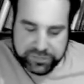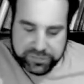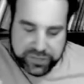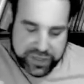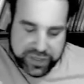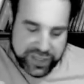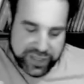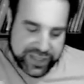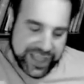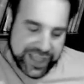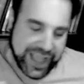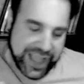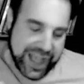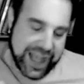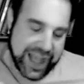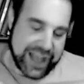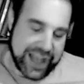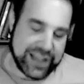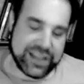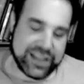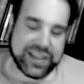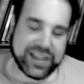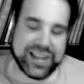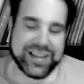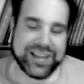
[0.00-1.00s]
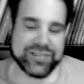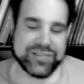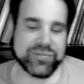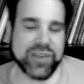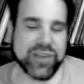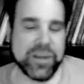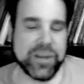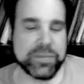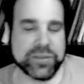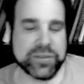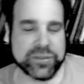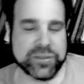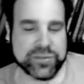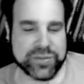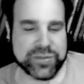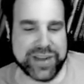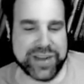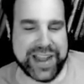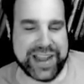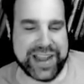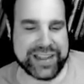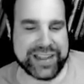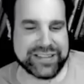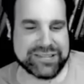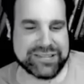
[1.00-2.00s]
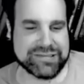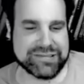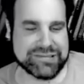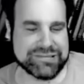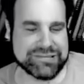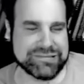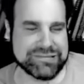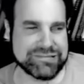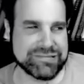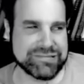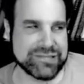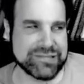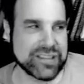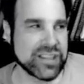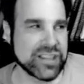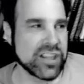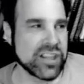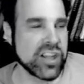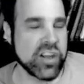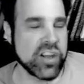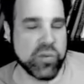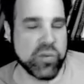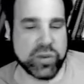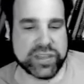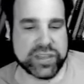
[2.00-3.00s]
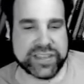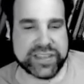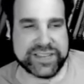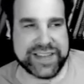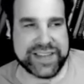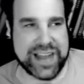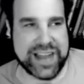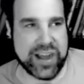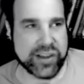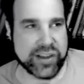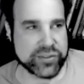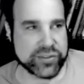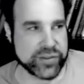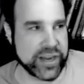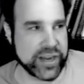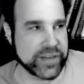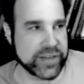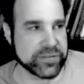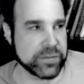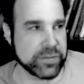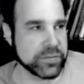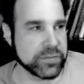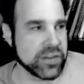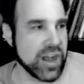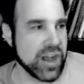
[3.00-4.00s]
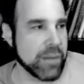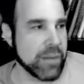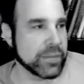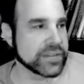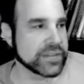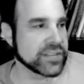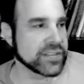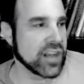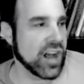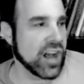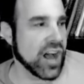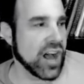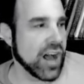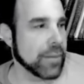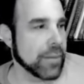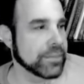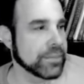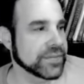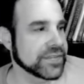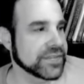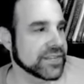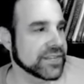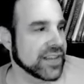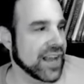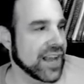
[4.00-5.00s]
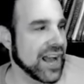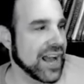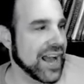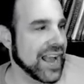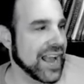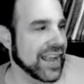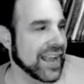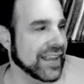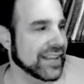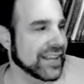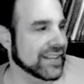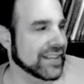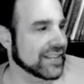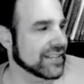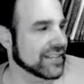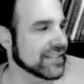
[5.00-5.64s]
yeah, uh, Robert Reich. Oof, what a downgrade from Thomas Hobbes. I,